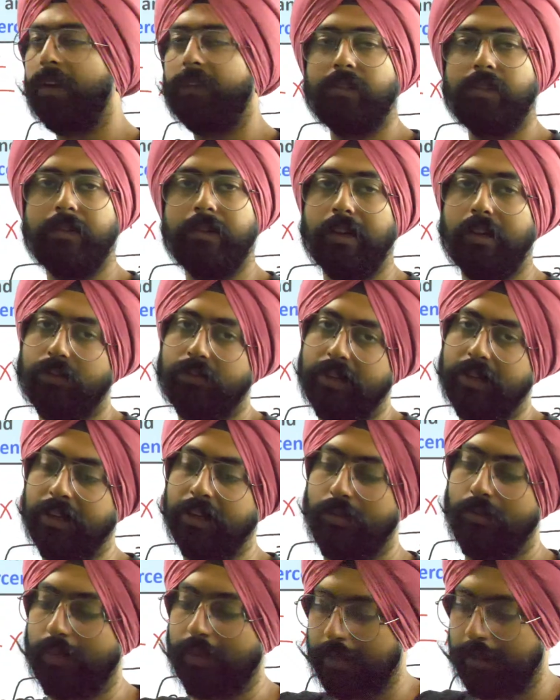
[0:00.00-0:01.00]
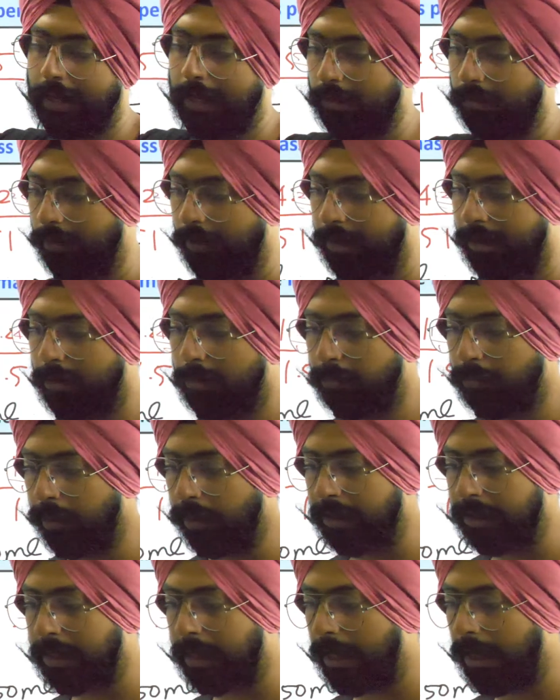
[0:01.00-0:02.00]
the weight of iron, you can calculate the
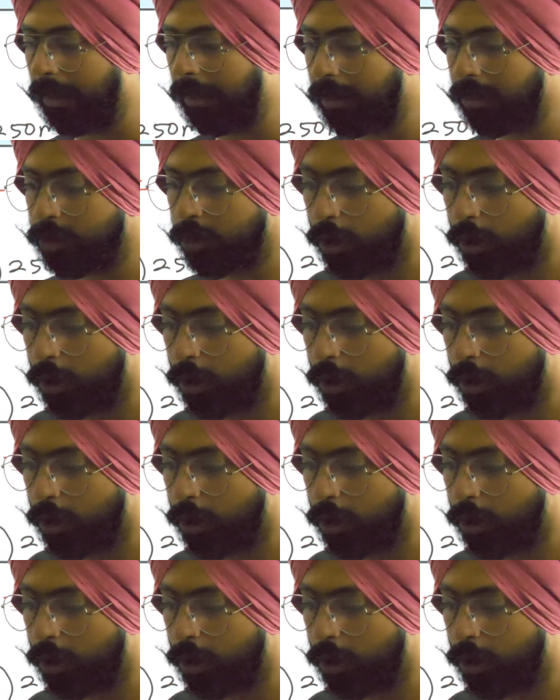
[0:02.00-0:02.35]
percentage